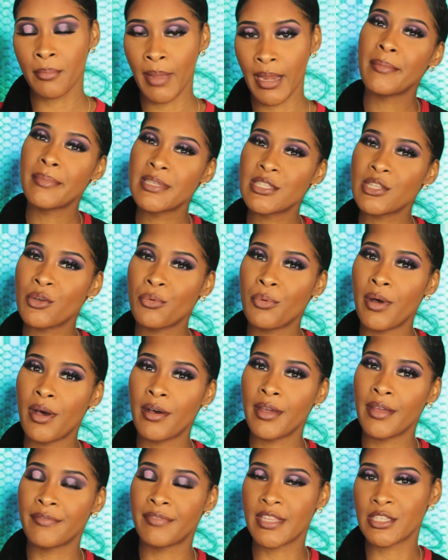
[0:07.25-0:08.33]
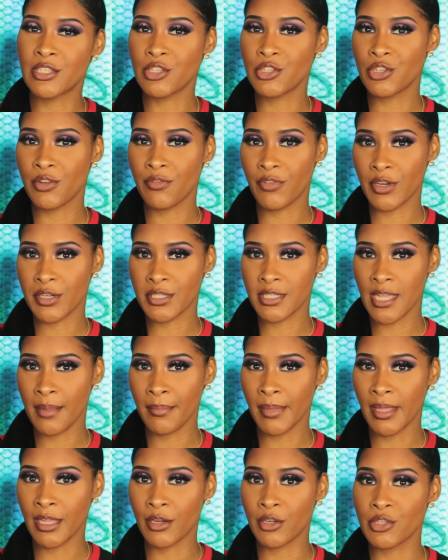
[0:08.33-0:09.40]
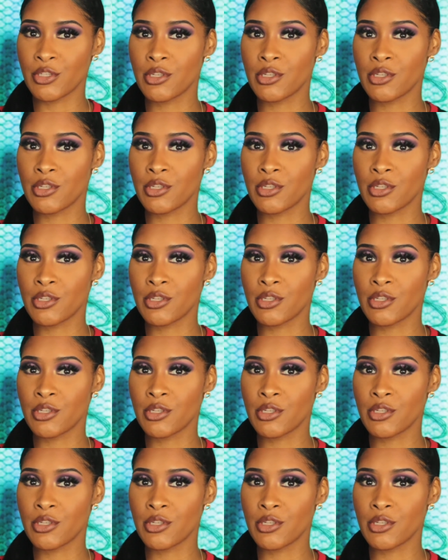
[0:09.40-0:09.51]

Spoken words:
My name is Laquelle if this is your first time here.